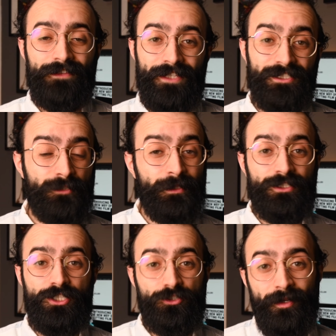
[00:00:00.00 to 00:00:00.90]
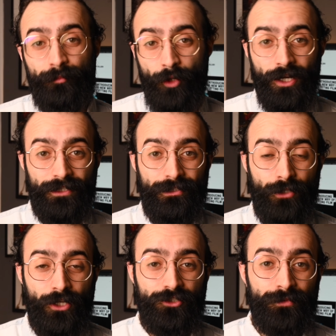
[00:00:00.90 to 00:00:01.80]
This has been such a great product to
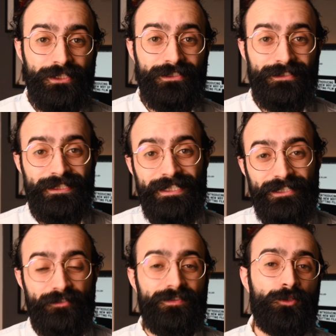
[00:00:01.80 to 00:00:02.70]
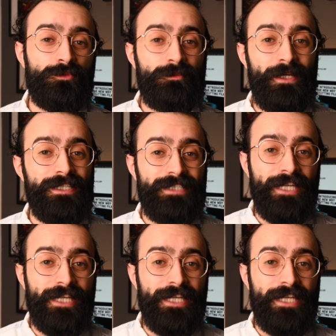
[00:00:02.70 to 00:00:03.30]
launch recently in the film space,